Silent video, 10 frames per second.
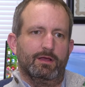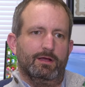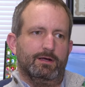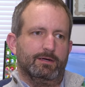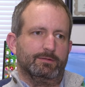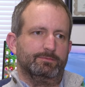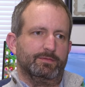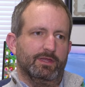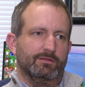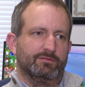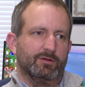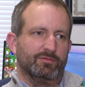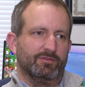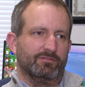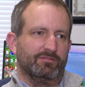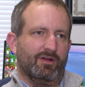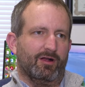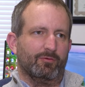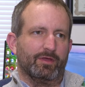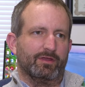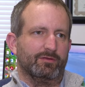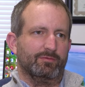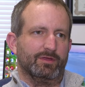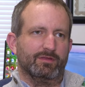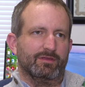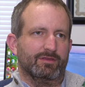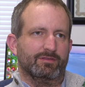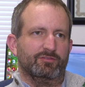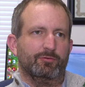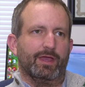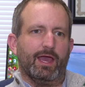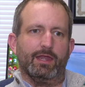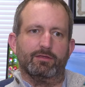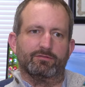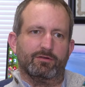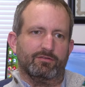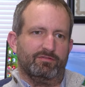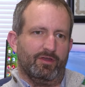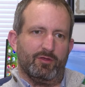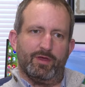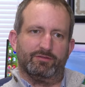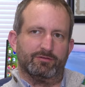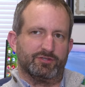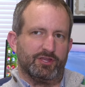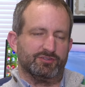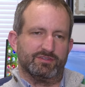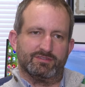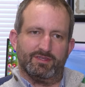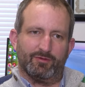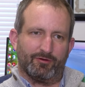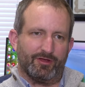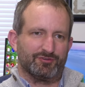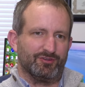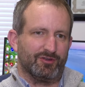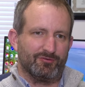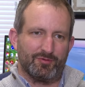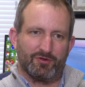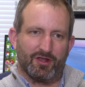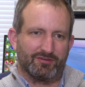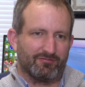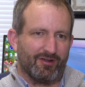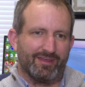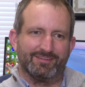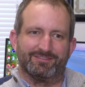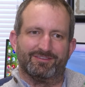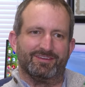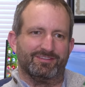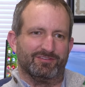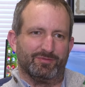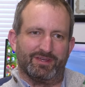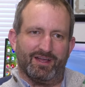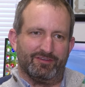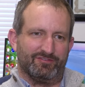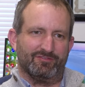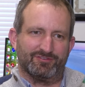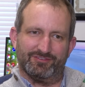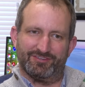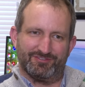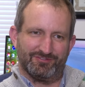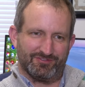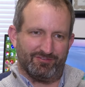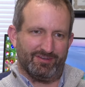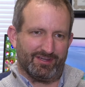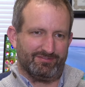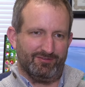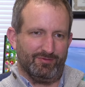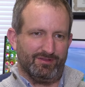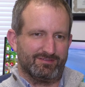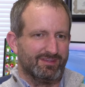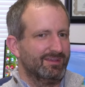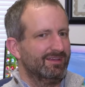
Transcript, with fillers: Um, in terms of, are we going to be doing any sort of fundamental changes to immigration or reproductive rights or any of these big controversial issues over the next few months?